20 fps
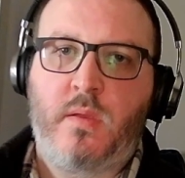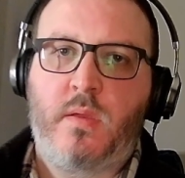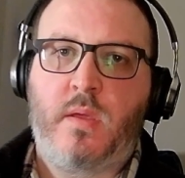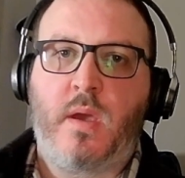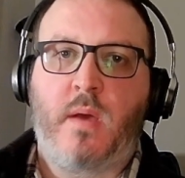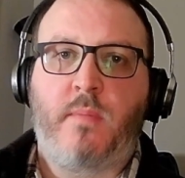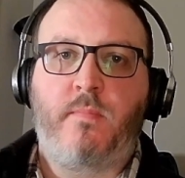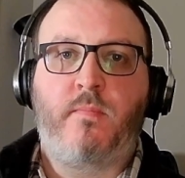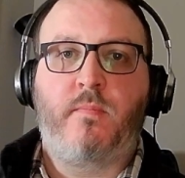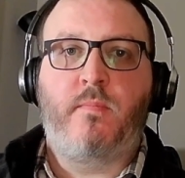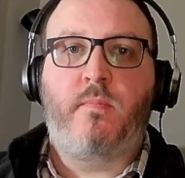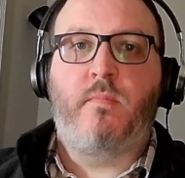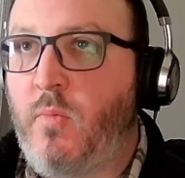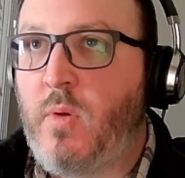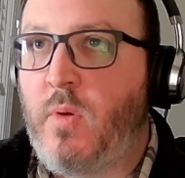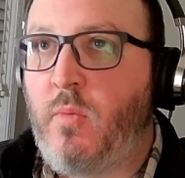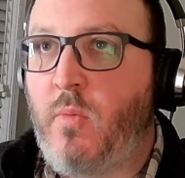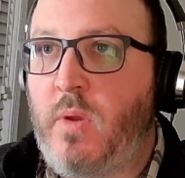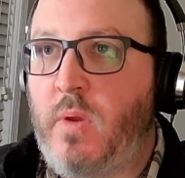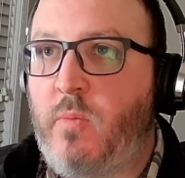Yeah.
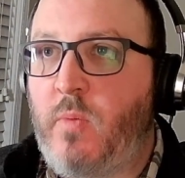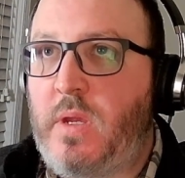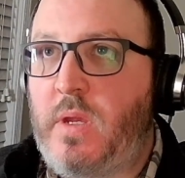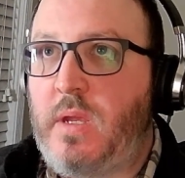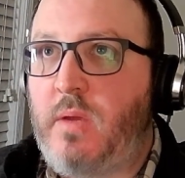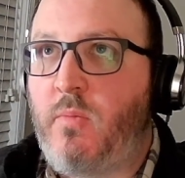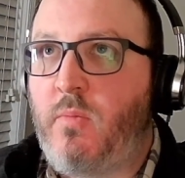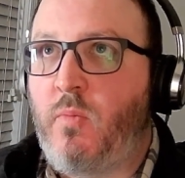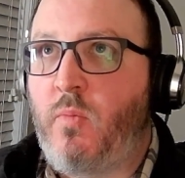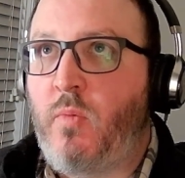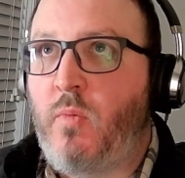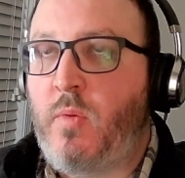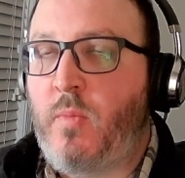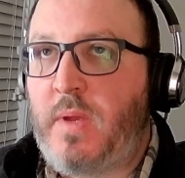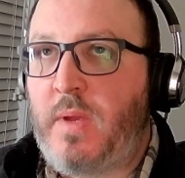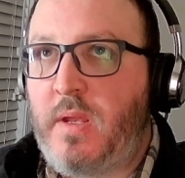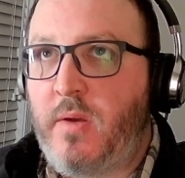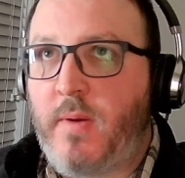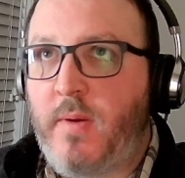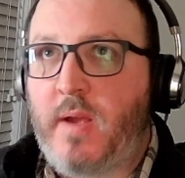When we
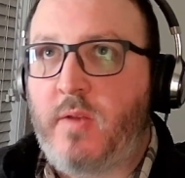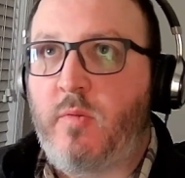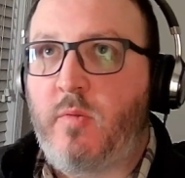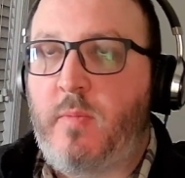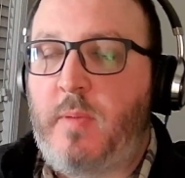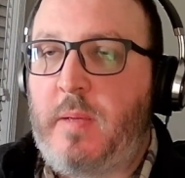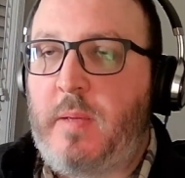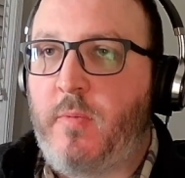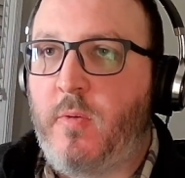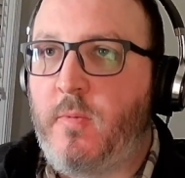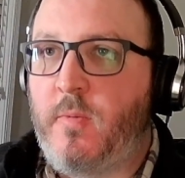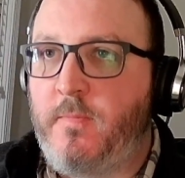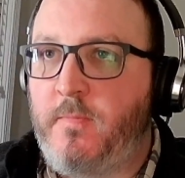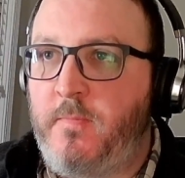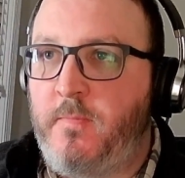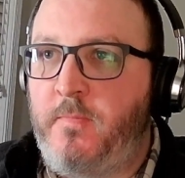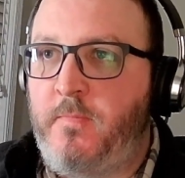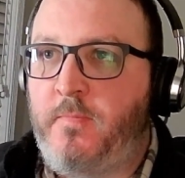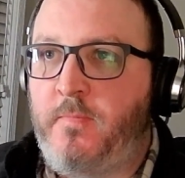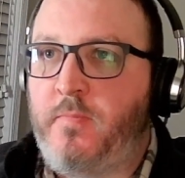interact with people
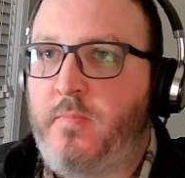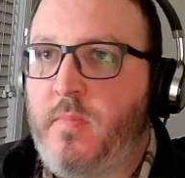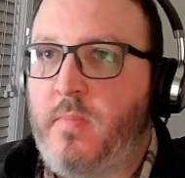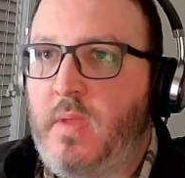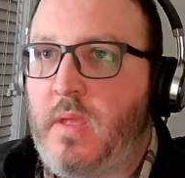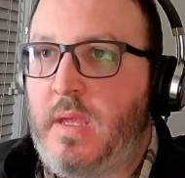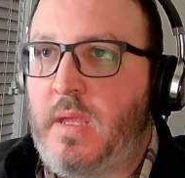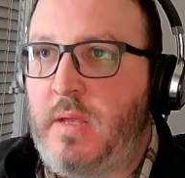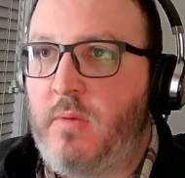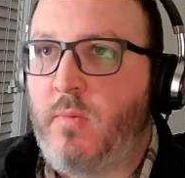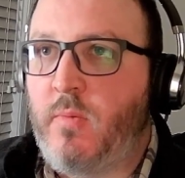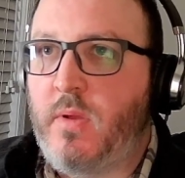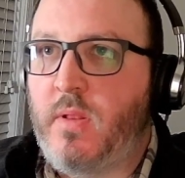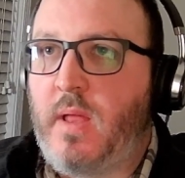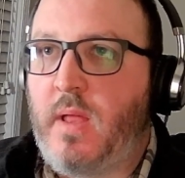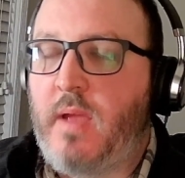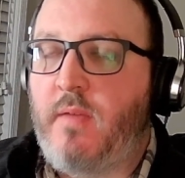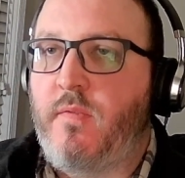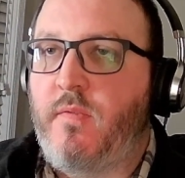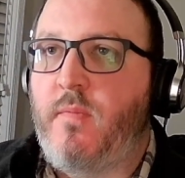in real
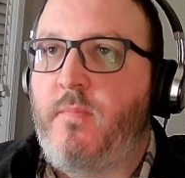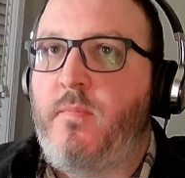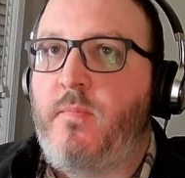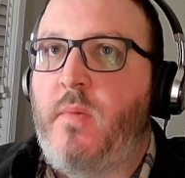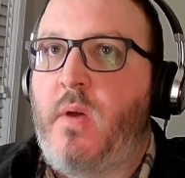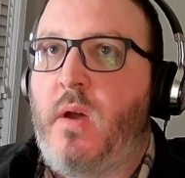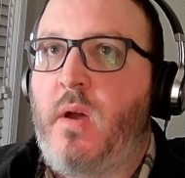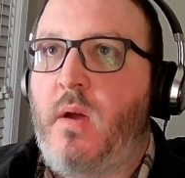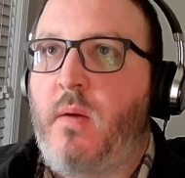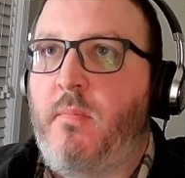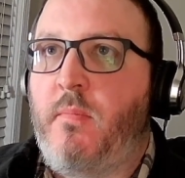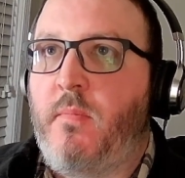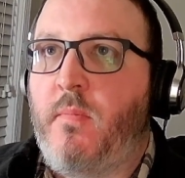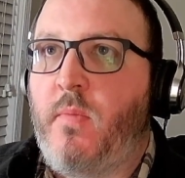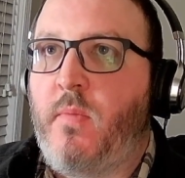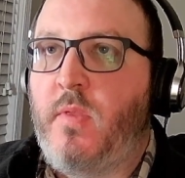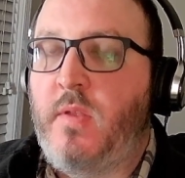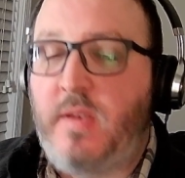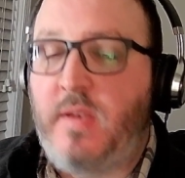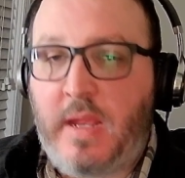life,
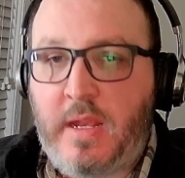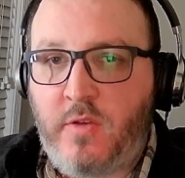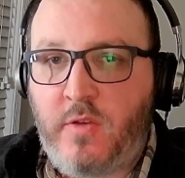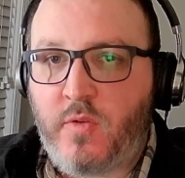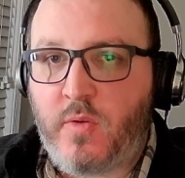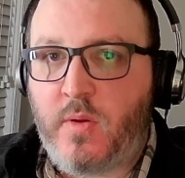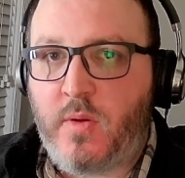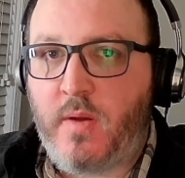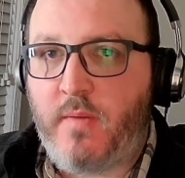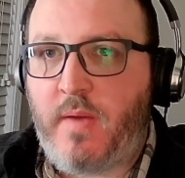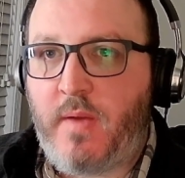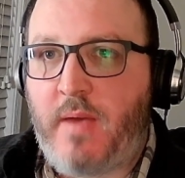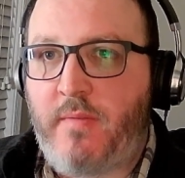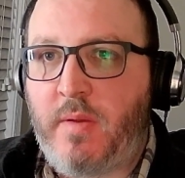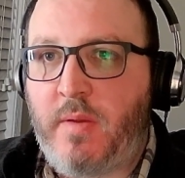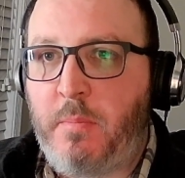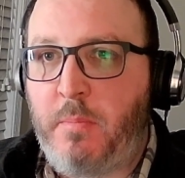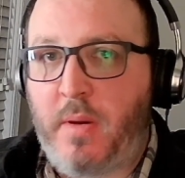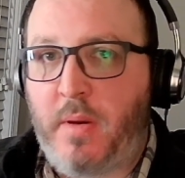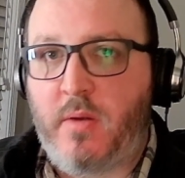the danger of
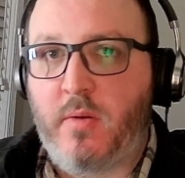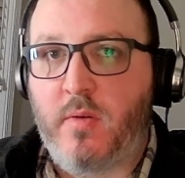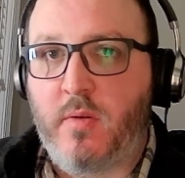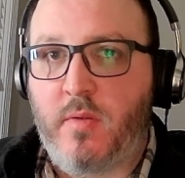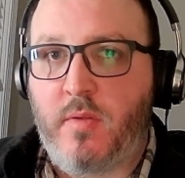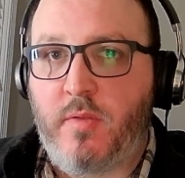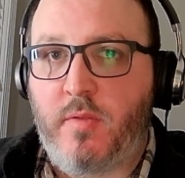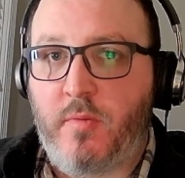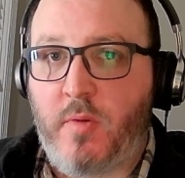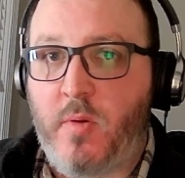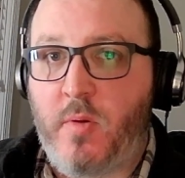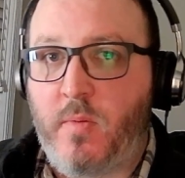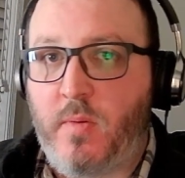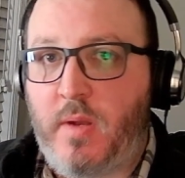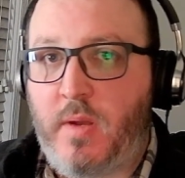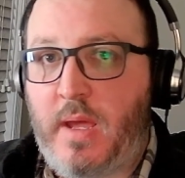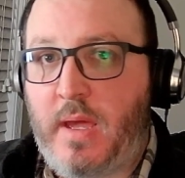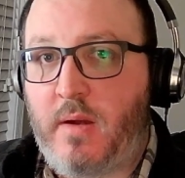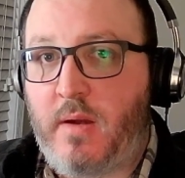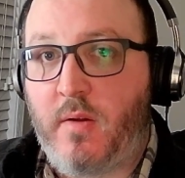having butter
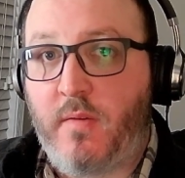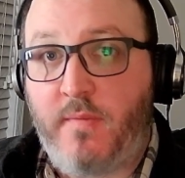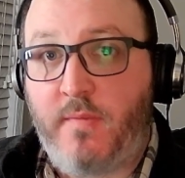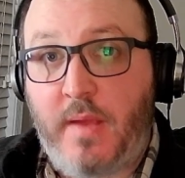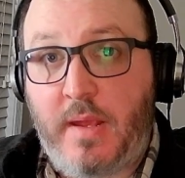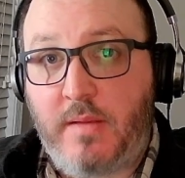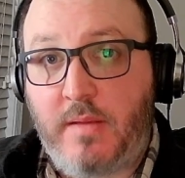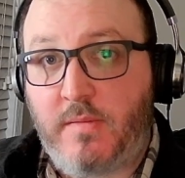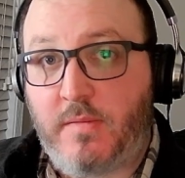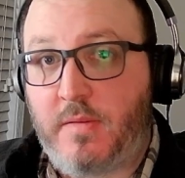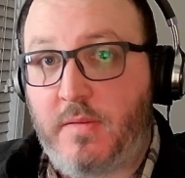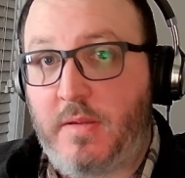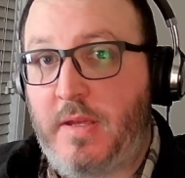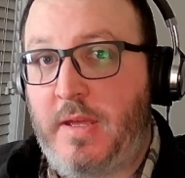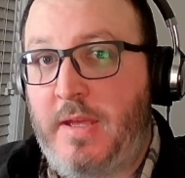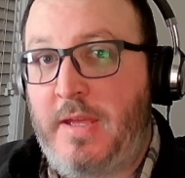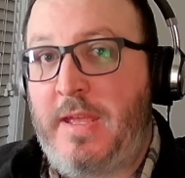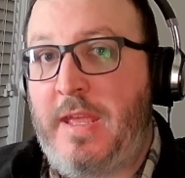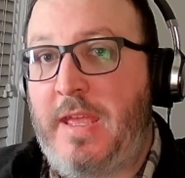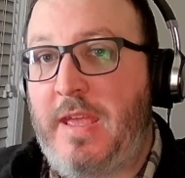thrown at our face,
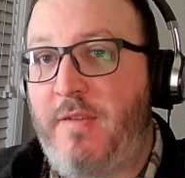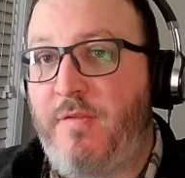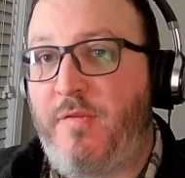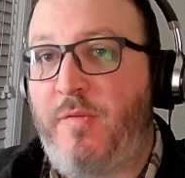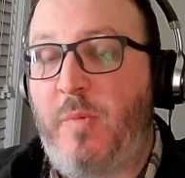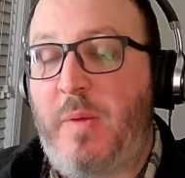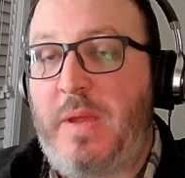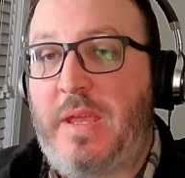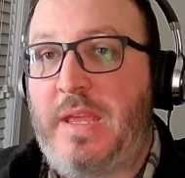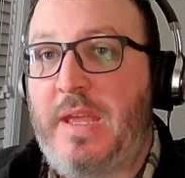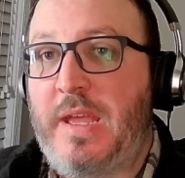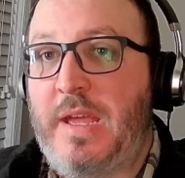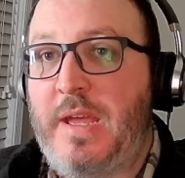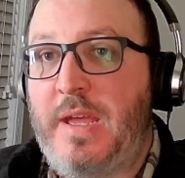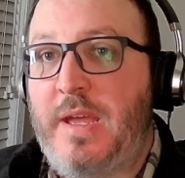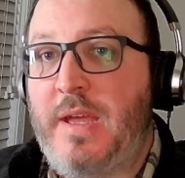if we